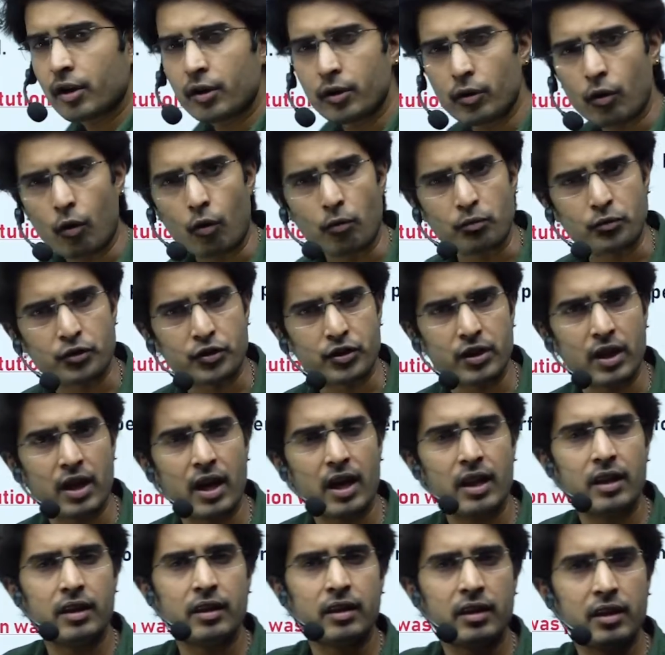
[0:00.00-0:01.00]
norms,
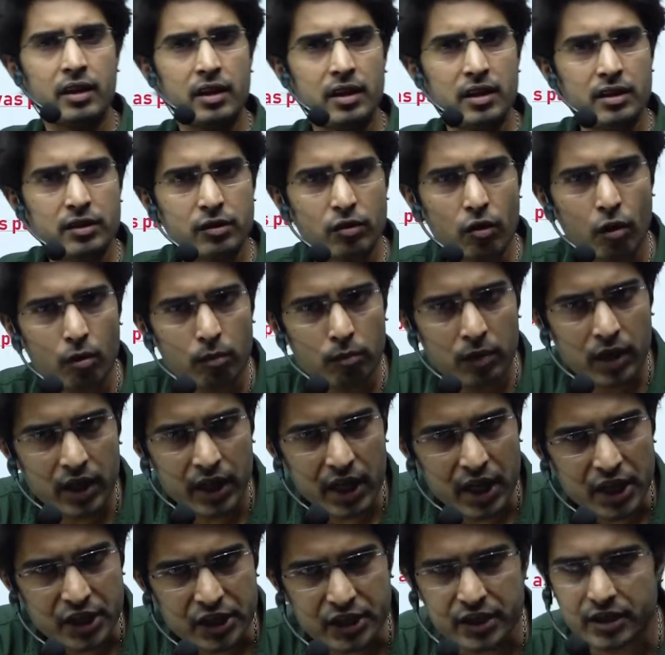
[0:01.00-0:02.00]
and these
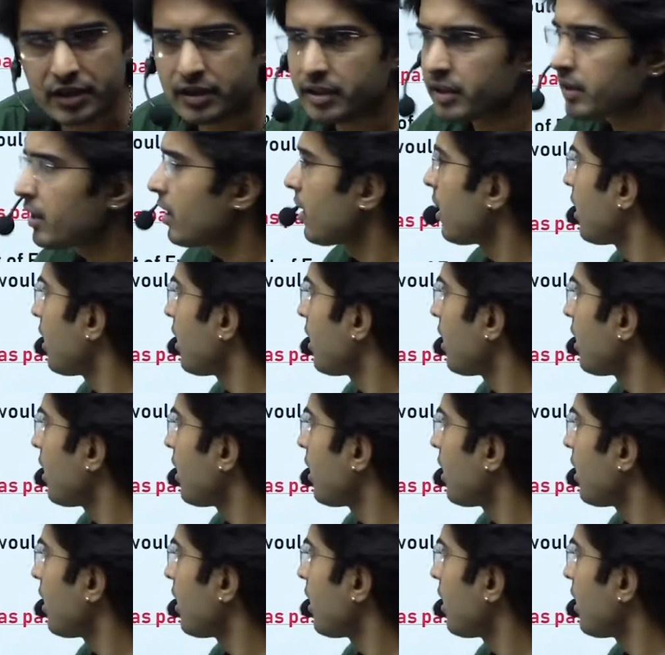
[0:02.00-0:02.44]
obligations